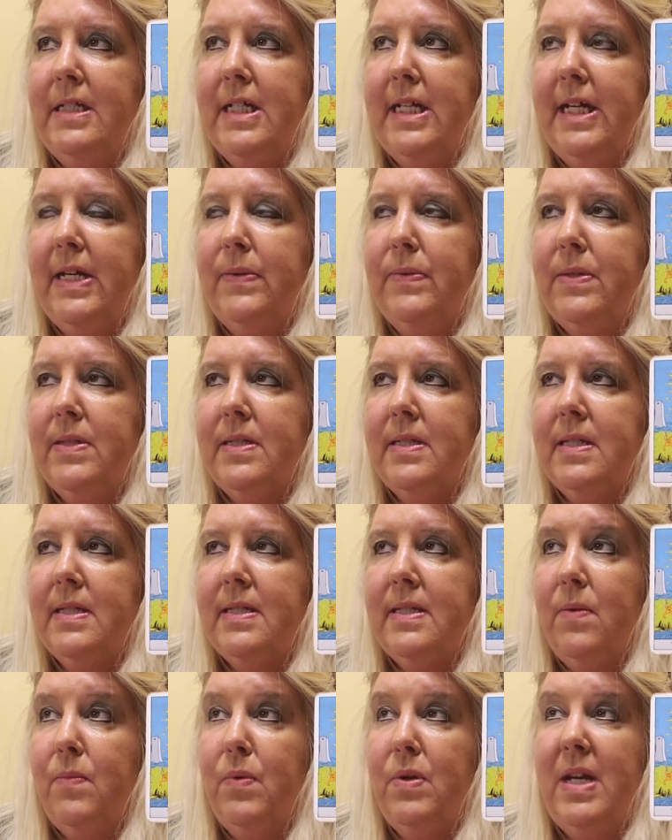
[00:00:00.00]
to you. This is
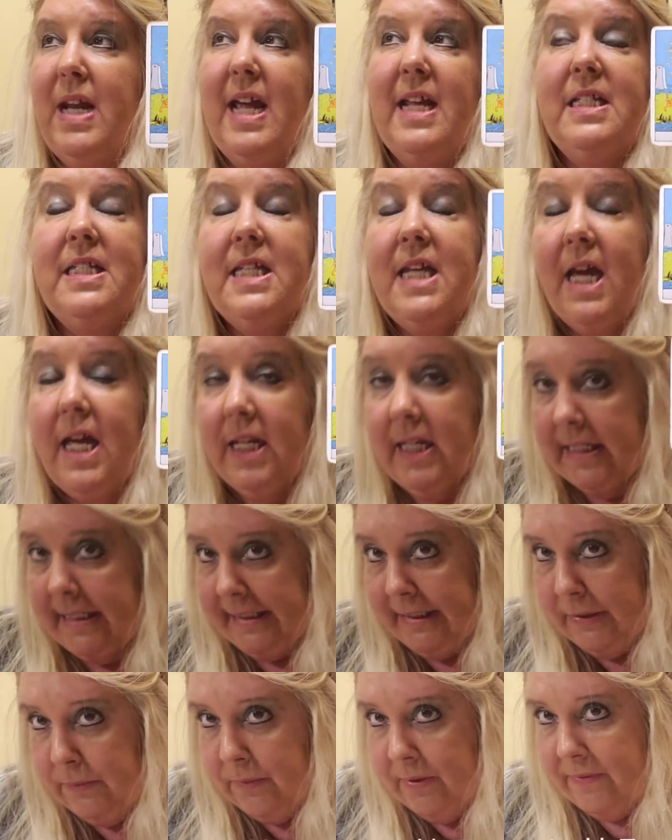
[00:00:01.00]
someone not telling
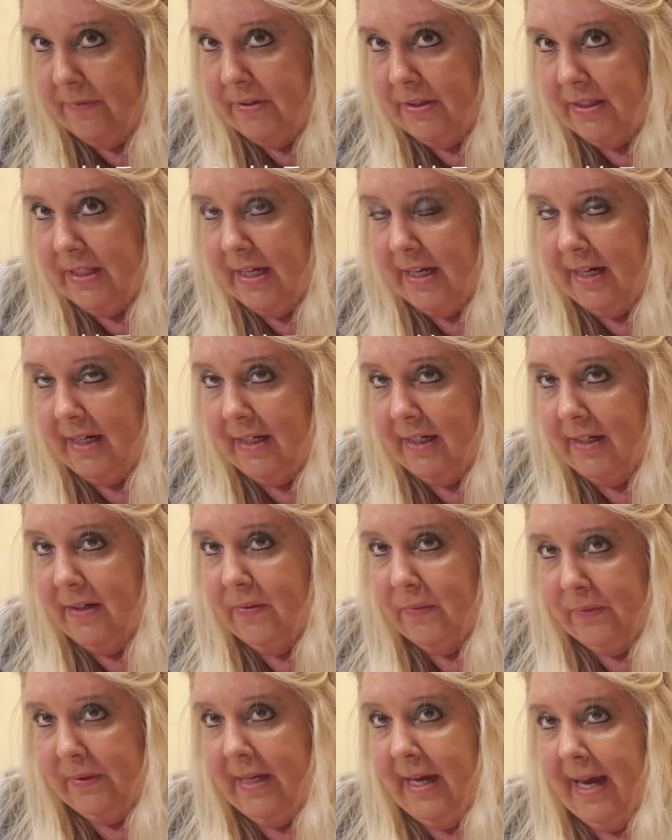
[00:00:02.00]
you everything.
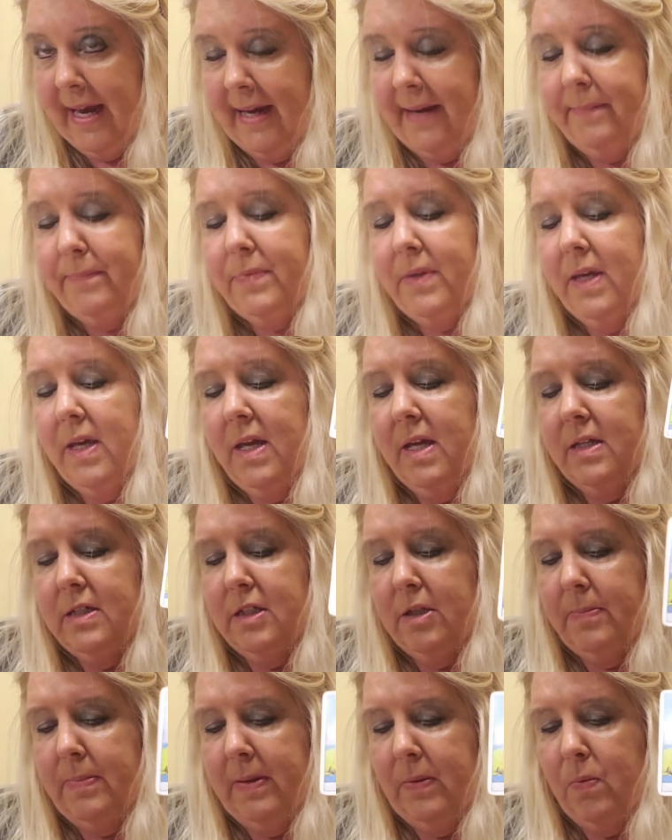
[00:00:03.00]
Okay?
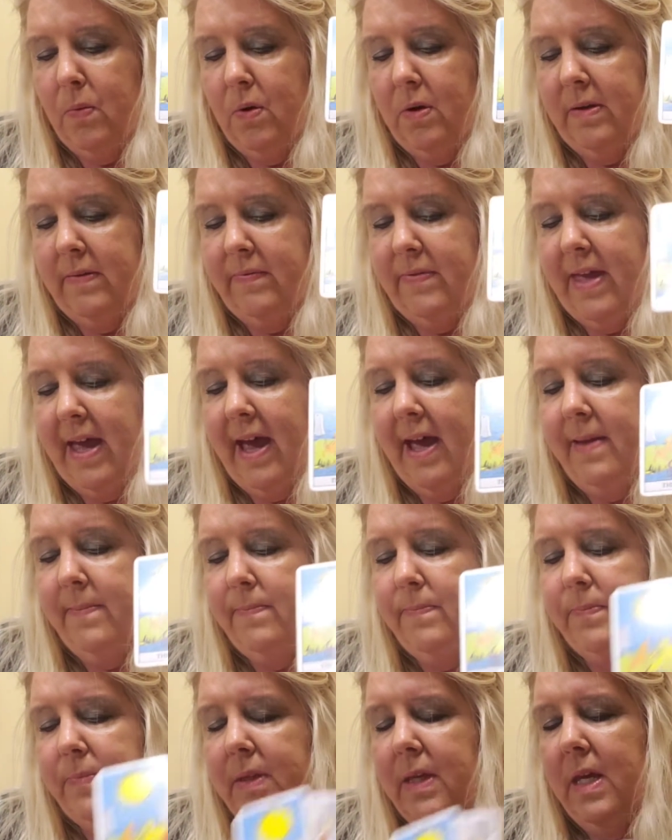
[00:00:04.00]
So be warned of
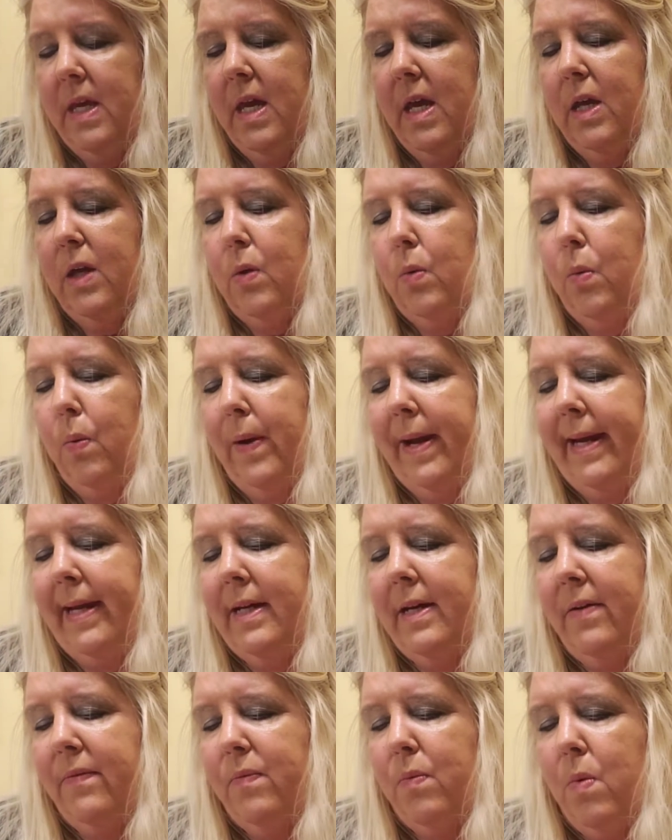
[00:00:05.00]
that.
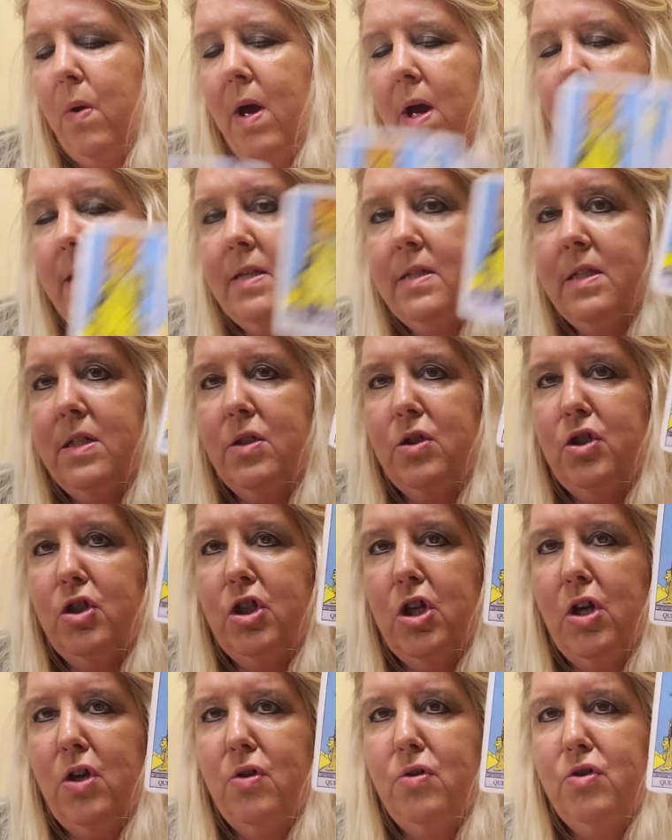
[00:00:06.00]
Queen of Wands
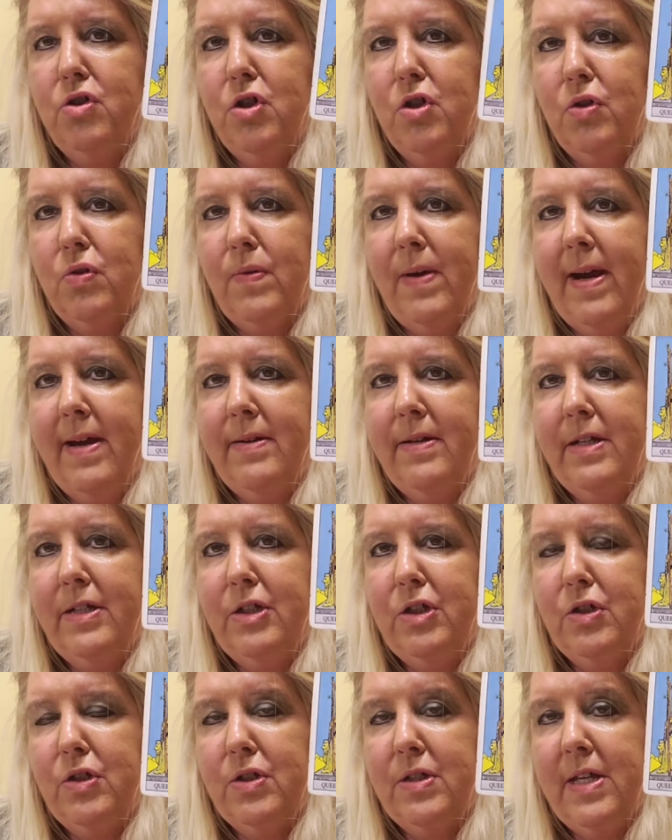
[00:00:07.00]
shows you're grounded,
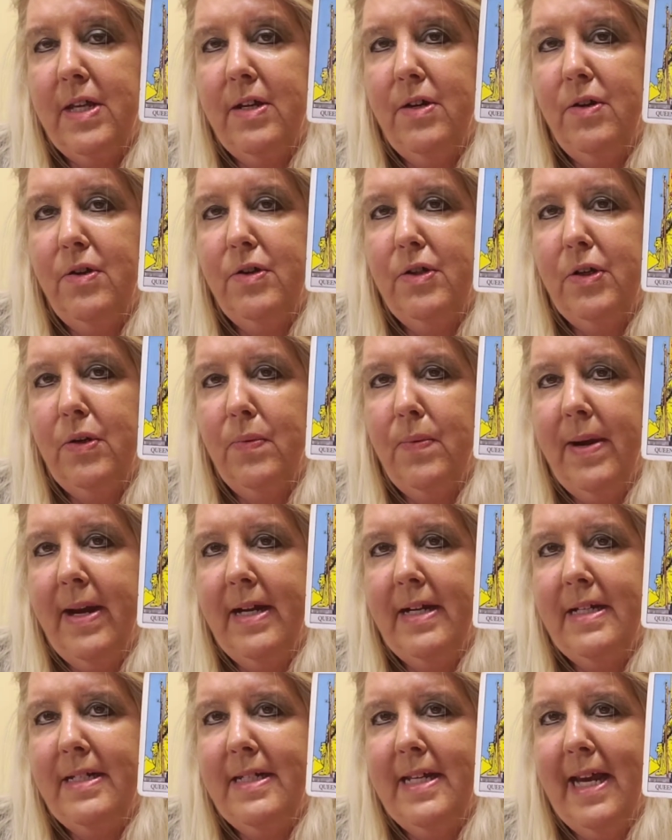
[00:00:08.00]
you're centered, you're
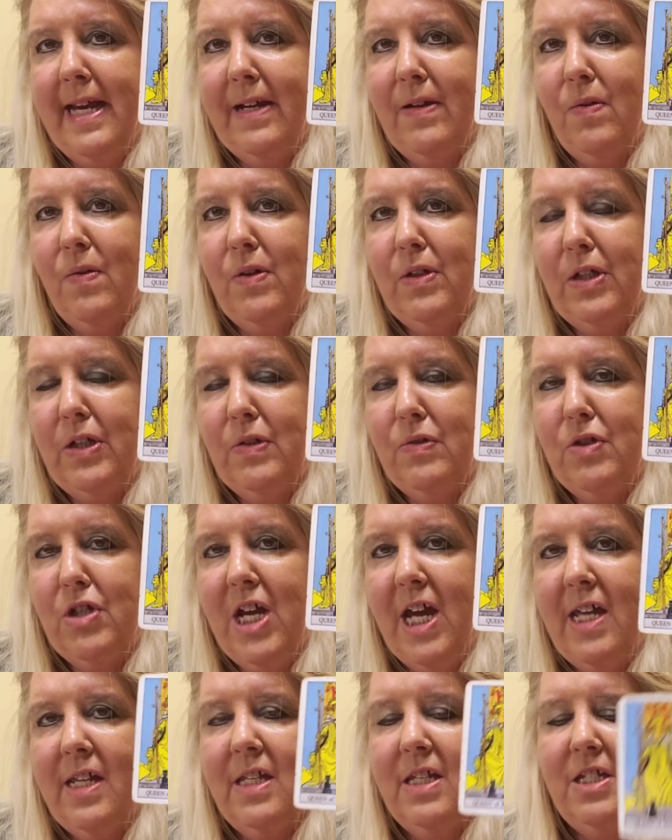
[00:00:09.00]
ready to take on new
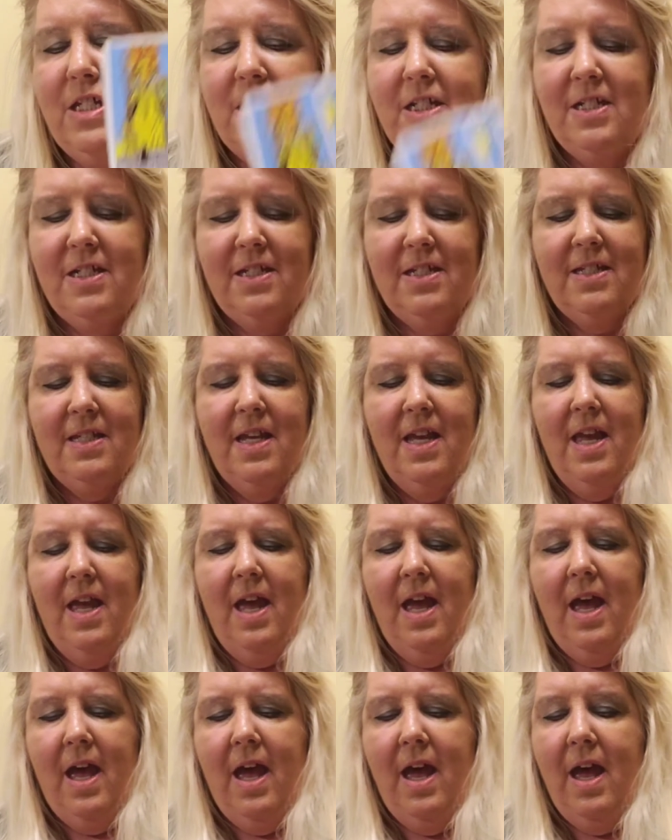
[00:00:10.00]
challenges.
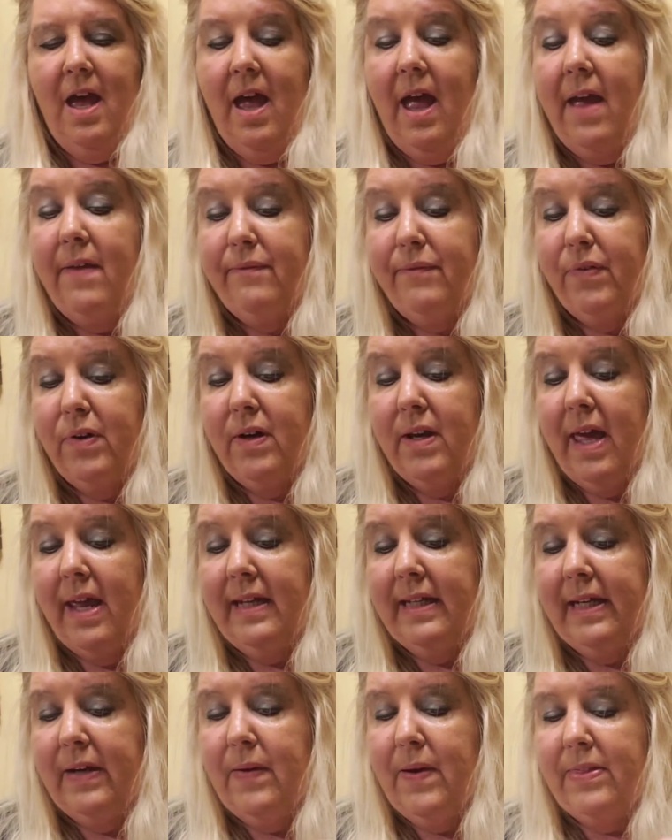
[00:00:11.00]
Uh, and for a lot
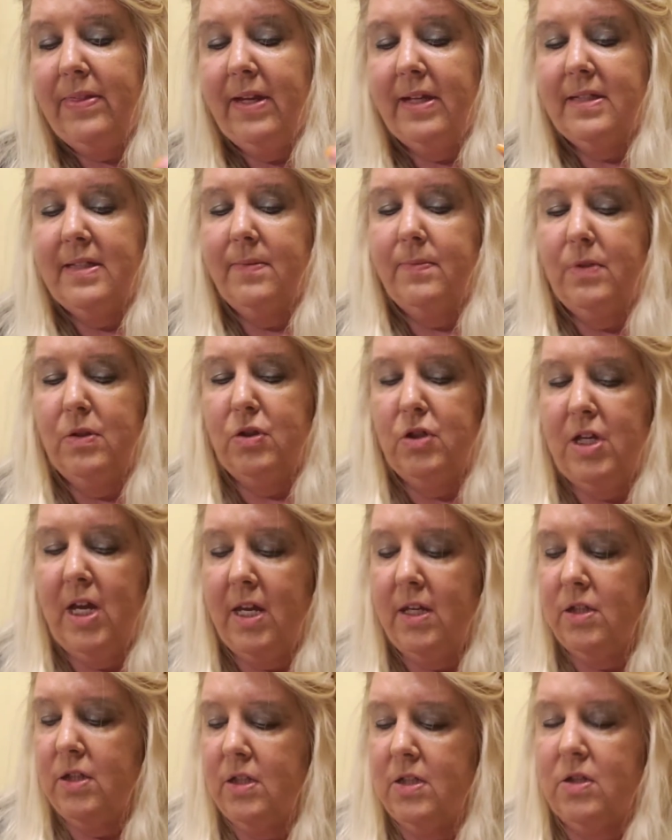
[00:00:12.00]
of you, I think some of those
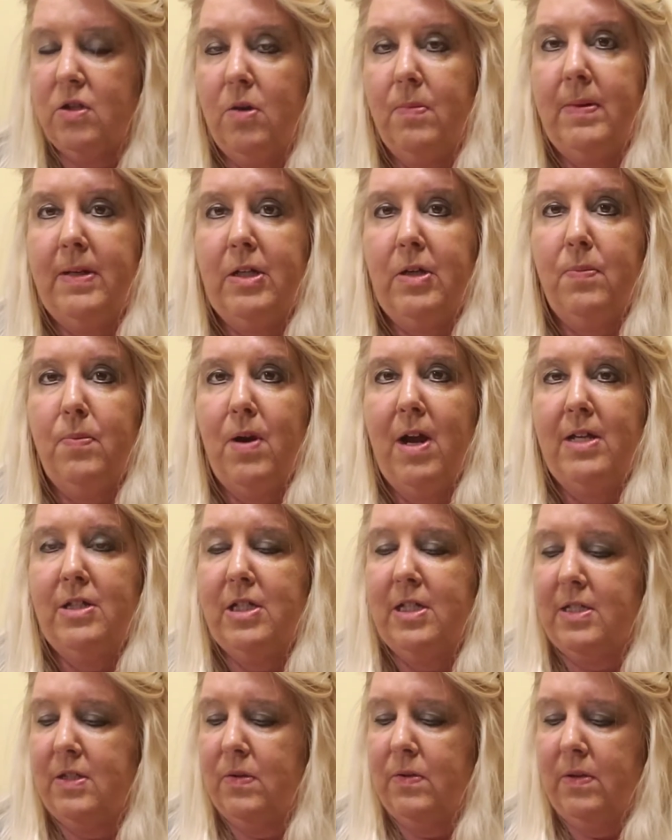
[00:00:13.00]
challenges could be new
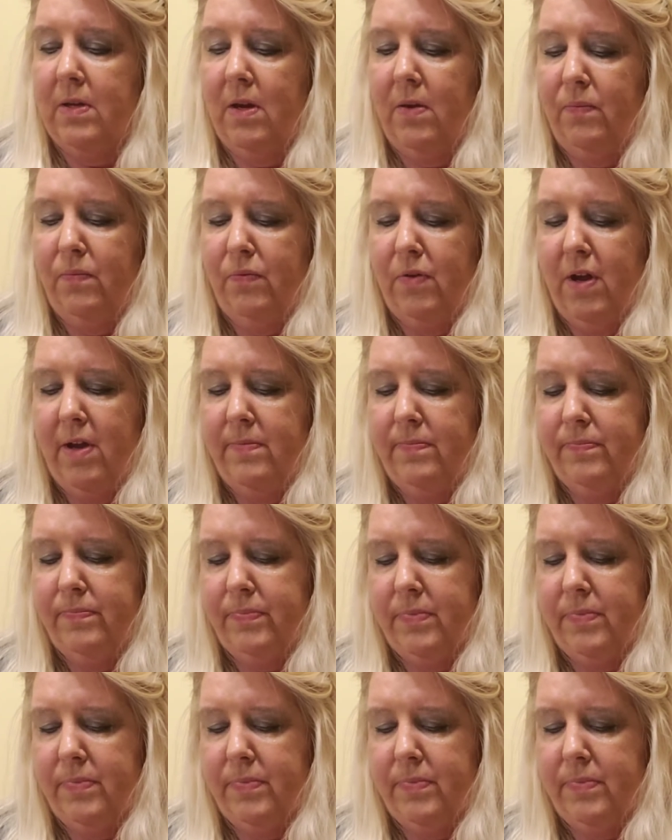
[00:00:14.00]
projects on the home front.